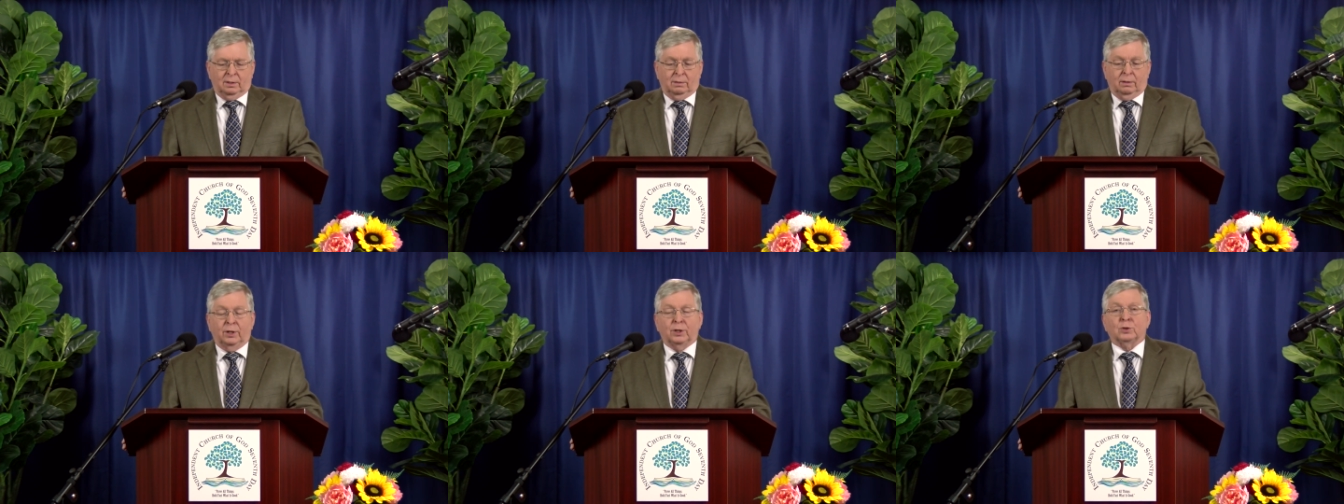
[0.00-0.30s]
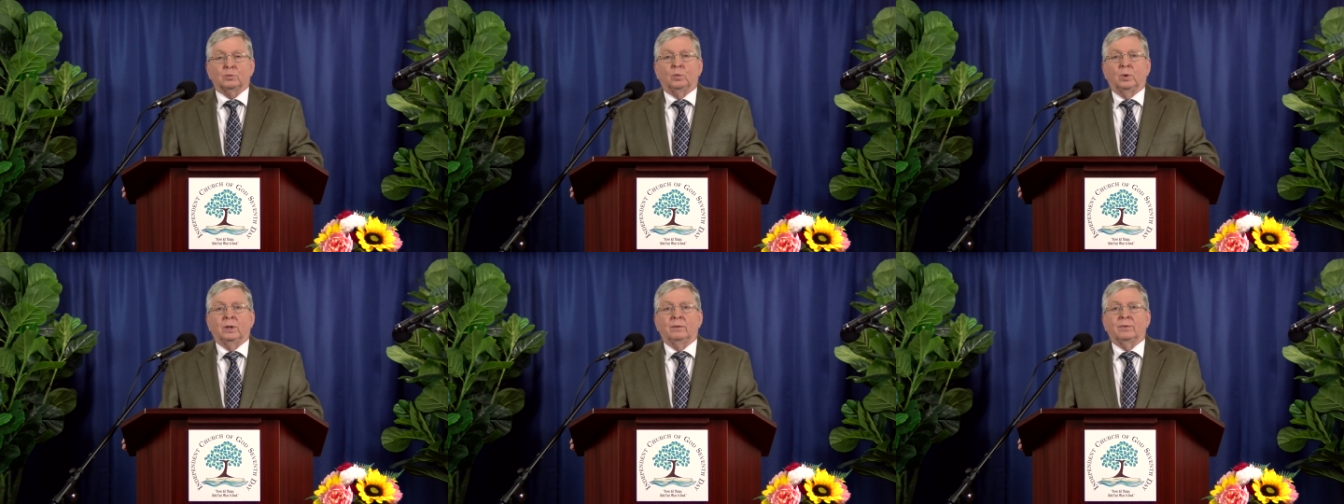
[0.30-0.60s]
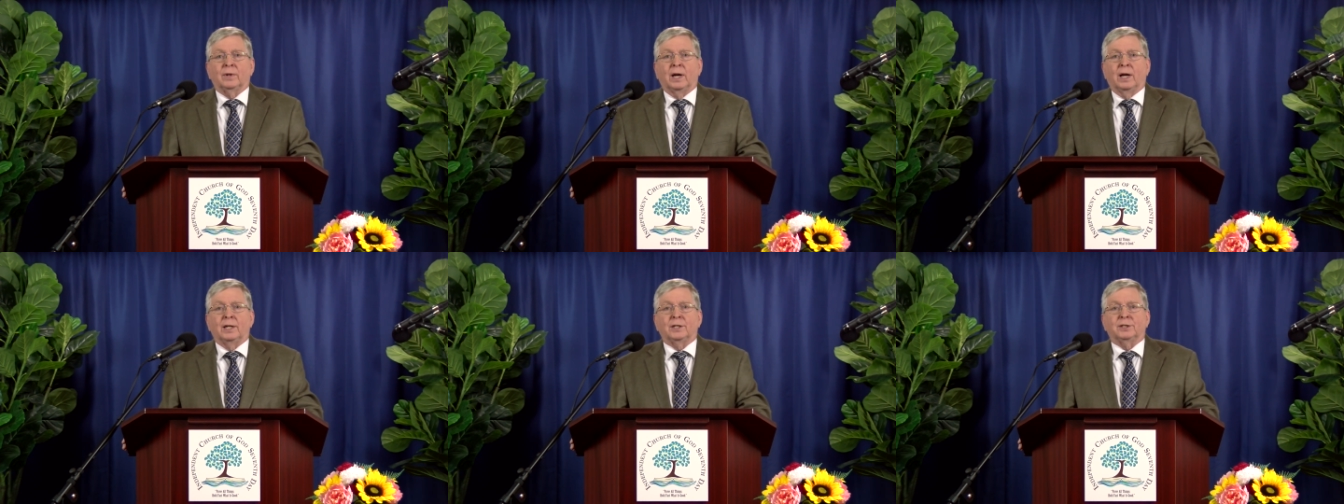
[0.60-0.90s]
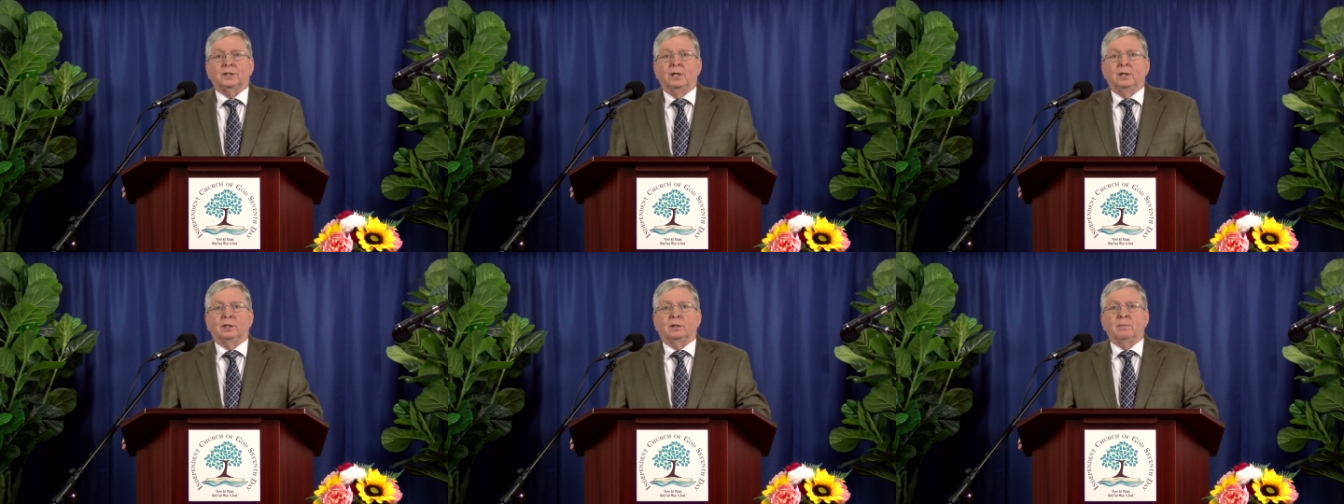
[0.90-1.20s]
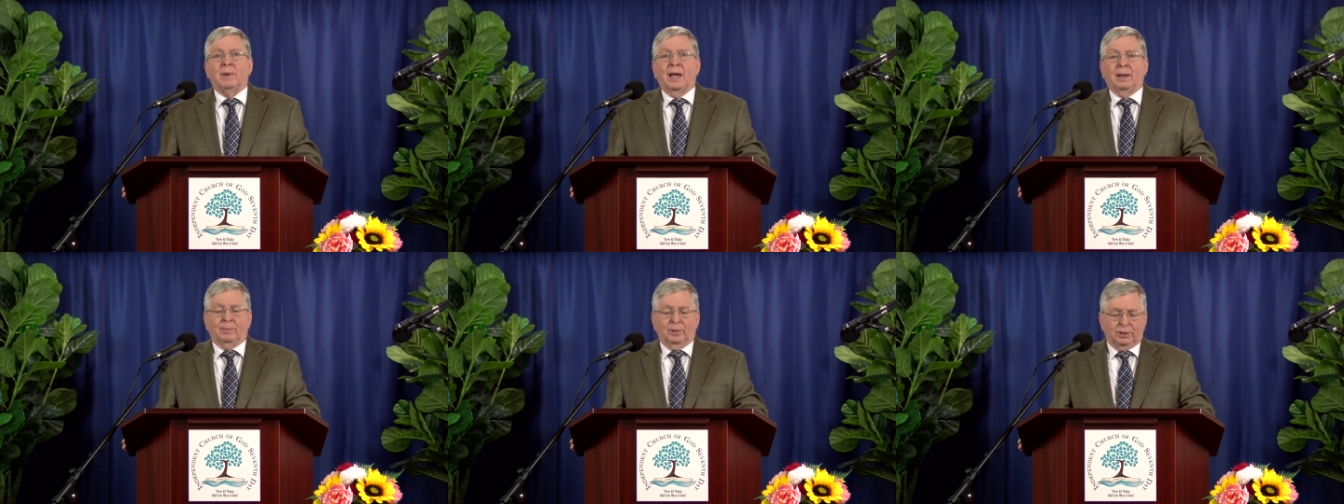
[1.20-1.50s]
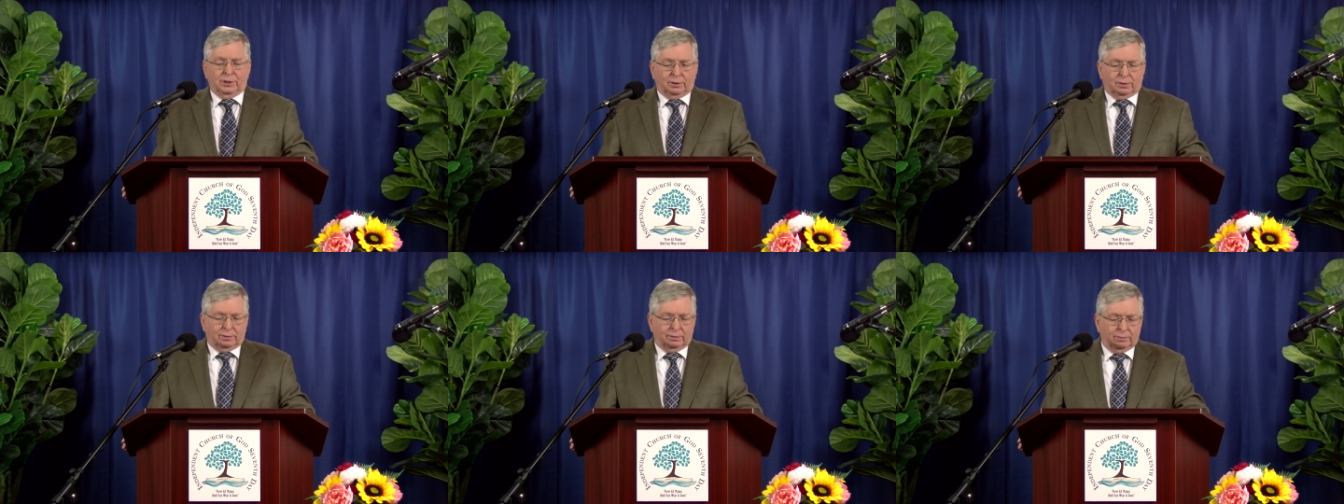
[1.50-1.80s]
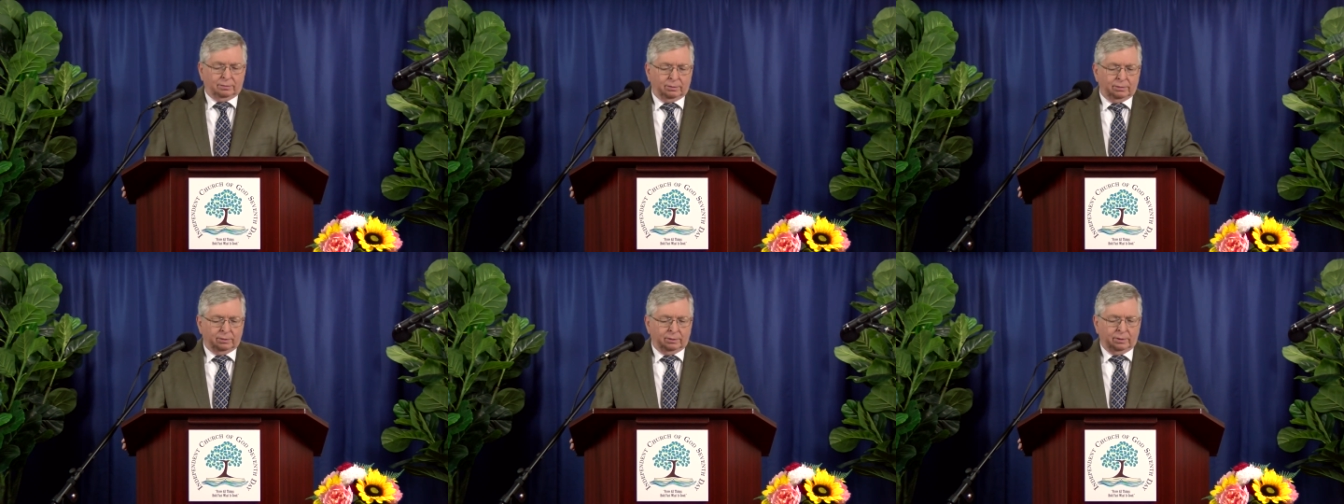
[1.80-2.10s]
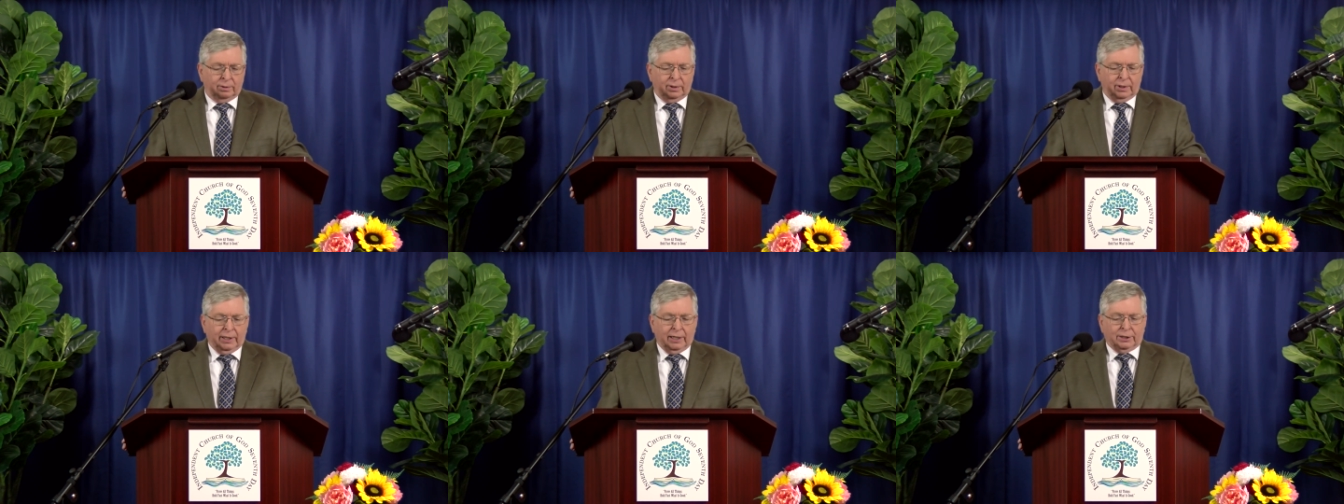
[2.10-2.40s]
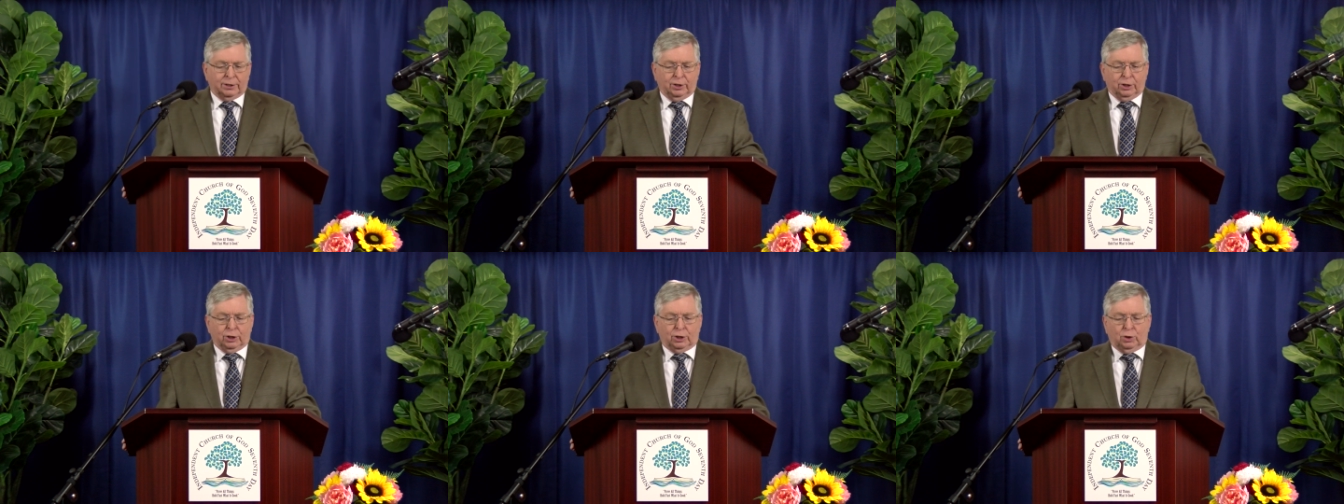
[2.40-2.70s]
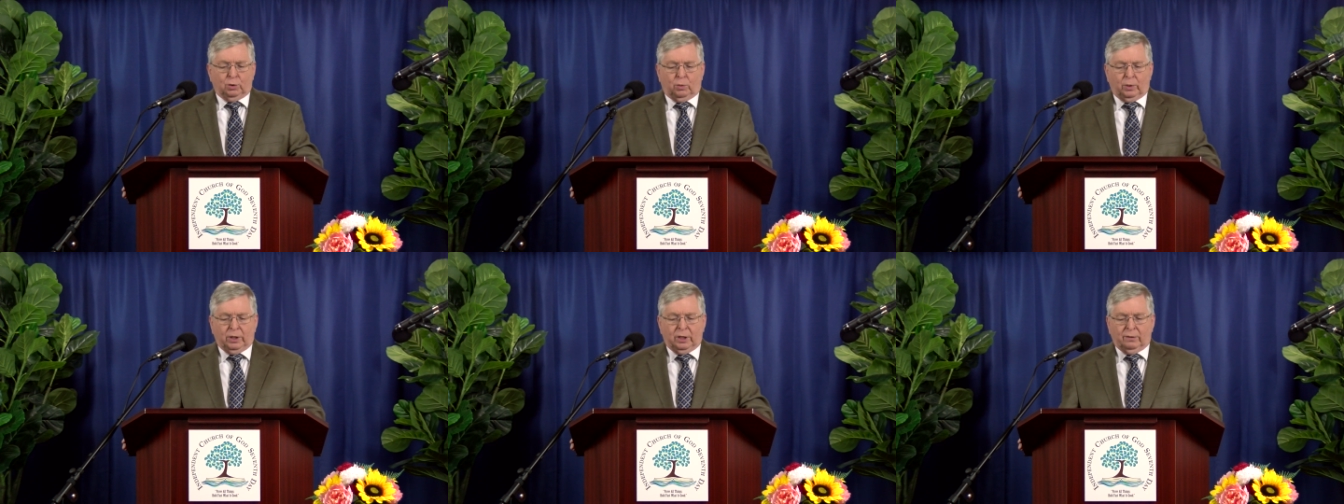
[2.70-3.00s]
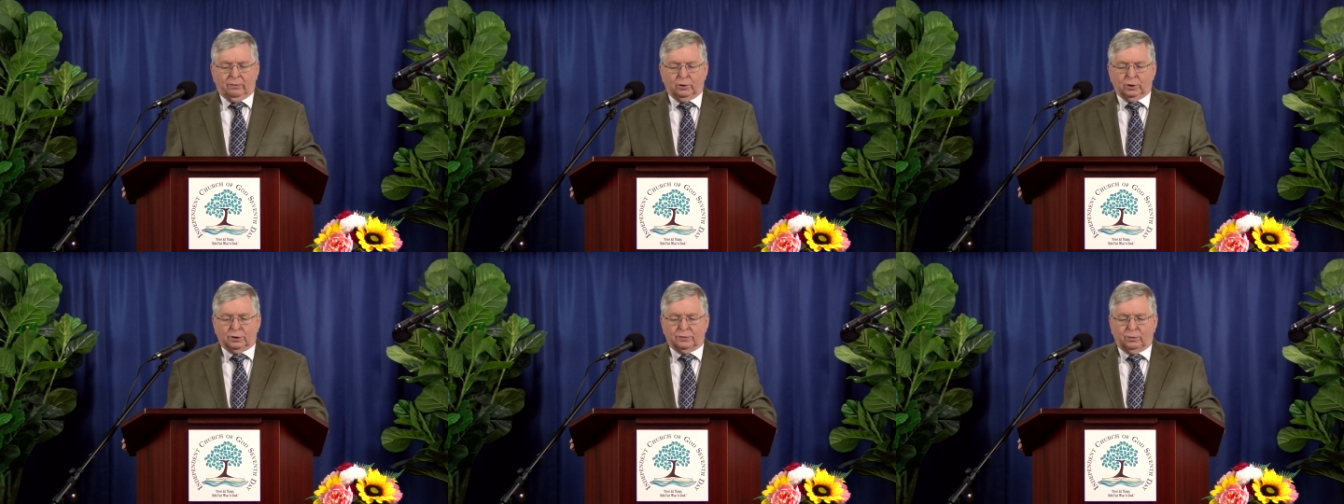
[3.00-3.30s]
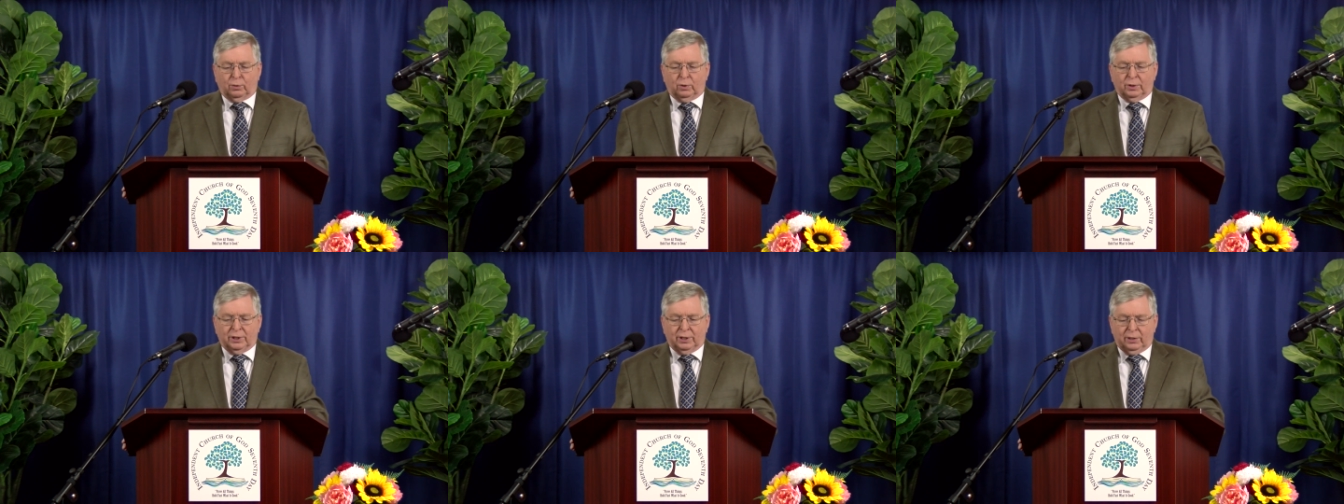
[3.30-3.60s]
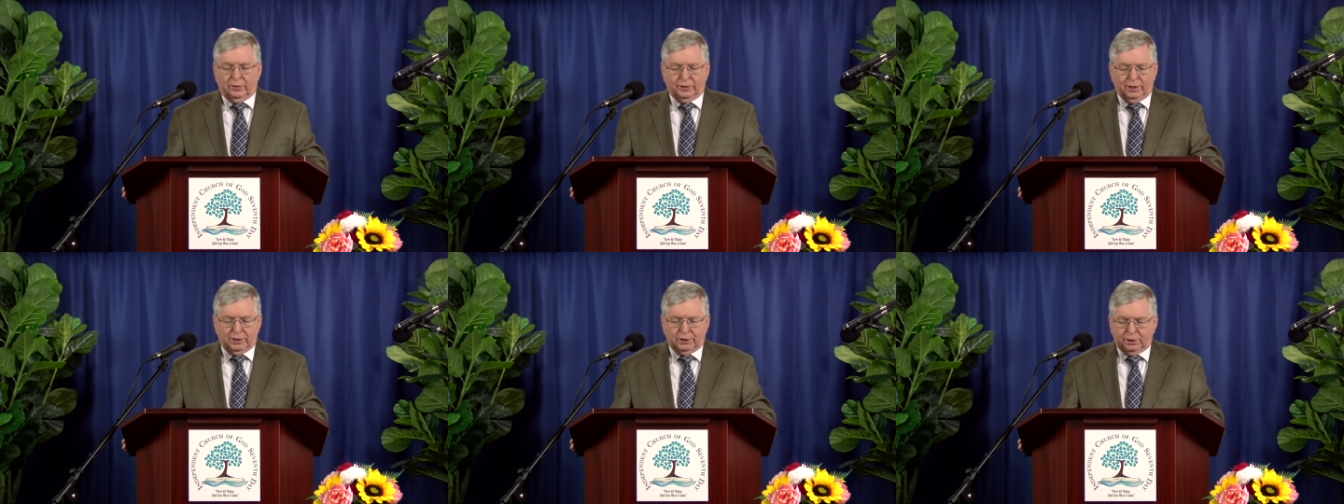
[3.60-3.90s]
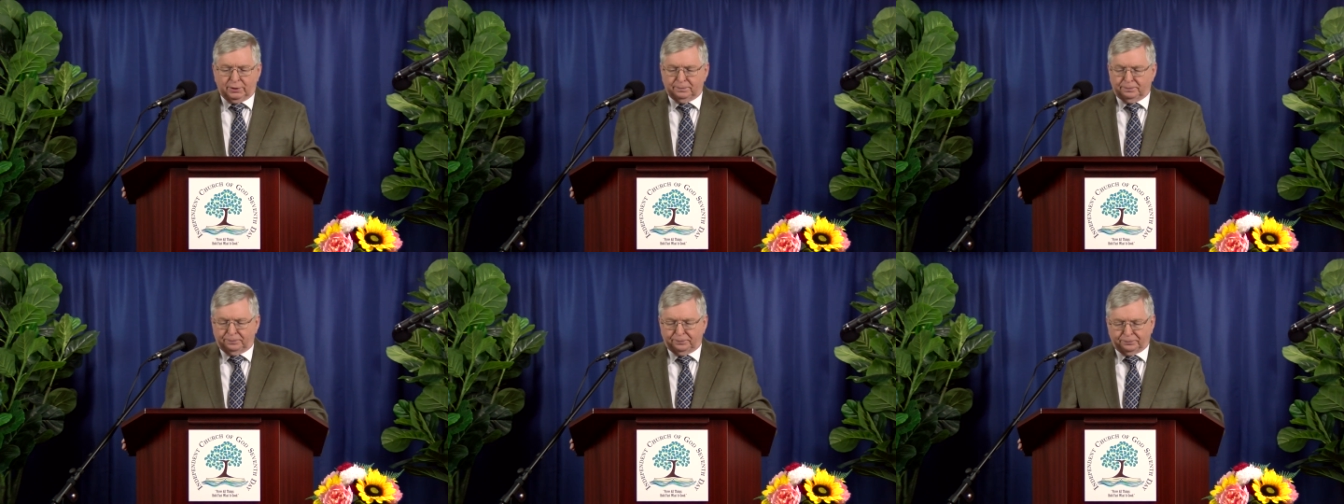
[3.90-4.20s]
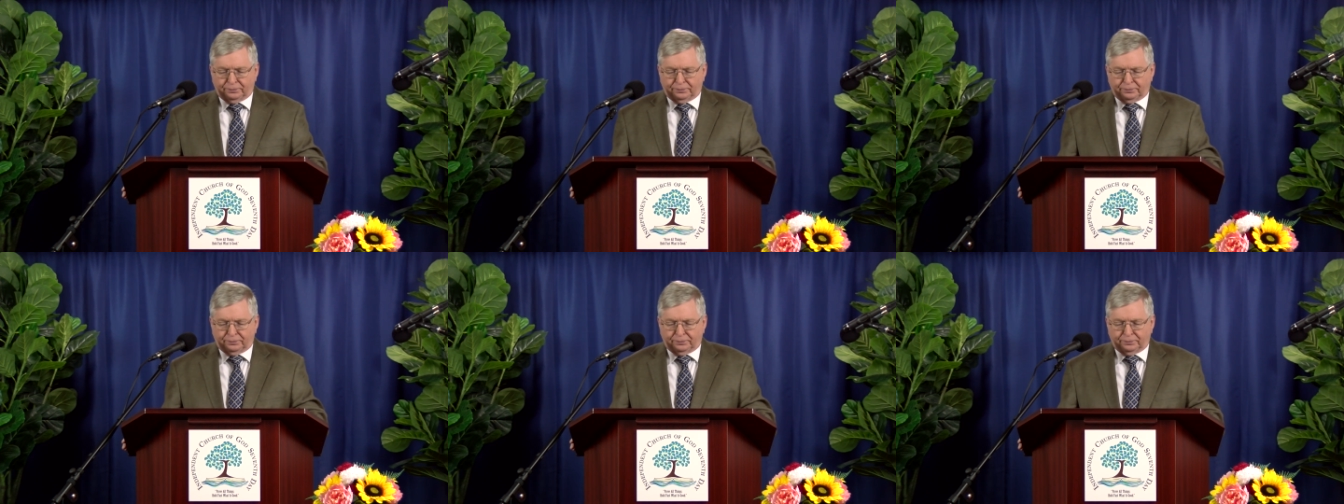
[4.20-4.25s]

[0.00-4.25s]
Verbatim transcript: Well, as one of God's Ten Commandments, Exodus 20, verse 4 tells us,